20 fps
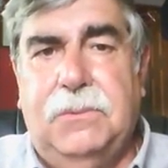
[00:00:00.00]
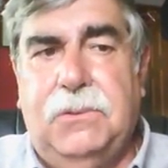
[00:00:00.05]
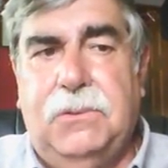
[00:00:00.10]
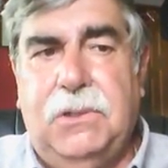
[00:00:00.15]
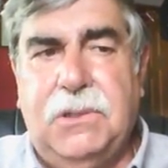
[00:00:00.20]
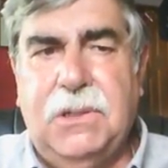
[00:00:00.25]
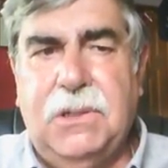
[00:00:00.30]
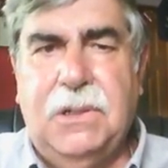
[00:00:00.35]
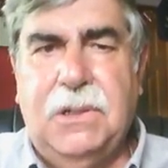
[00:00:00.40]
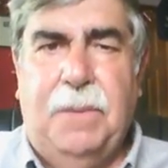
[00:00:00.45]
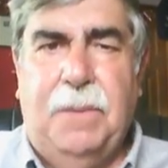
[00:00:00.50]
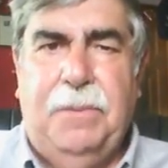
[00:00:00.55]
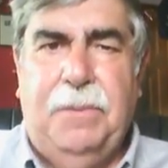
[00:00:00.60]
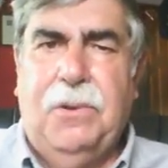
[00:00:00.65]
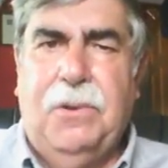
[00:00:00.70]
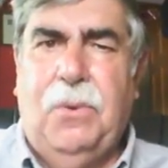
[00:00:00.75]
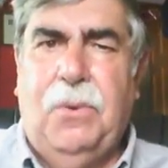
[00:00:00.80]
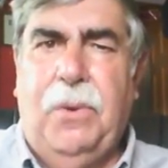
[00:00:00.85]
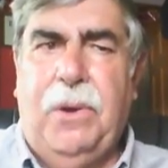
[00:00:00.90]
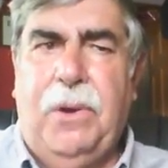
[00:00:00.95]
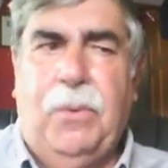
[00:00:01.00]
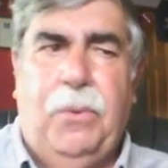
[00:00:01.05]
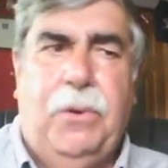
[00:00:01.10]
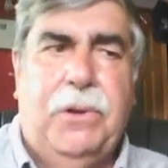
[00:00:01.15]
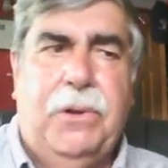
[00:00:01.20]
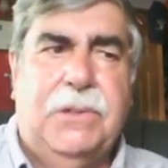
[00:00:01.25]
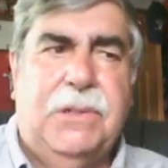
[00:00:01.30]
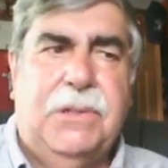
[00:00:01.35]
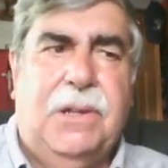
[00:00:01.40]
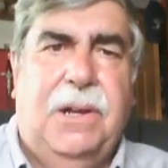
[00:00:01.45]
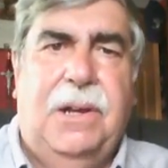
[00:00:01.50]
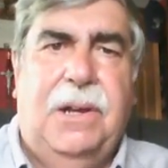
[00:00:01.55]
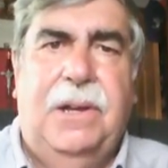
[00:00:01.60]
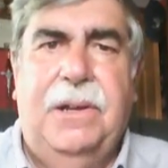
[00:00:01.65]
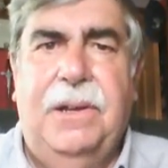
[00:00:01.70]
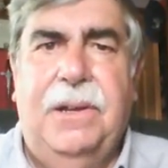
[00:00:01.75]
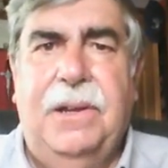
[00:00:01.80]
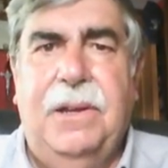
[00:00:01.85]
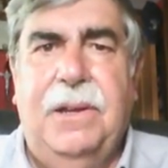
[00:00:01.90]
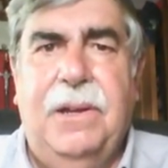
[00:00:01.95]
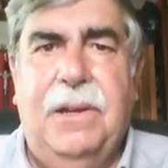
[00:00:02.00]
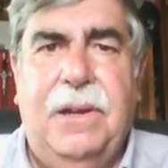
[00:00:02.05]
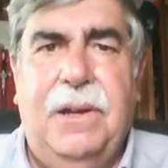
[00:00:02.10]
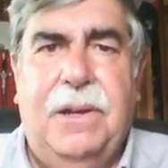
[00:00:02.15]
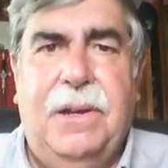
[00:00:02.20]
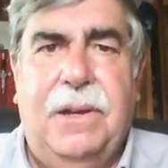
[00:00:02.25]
Just a couple of quick words on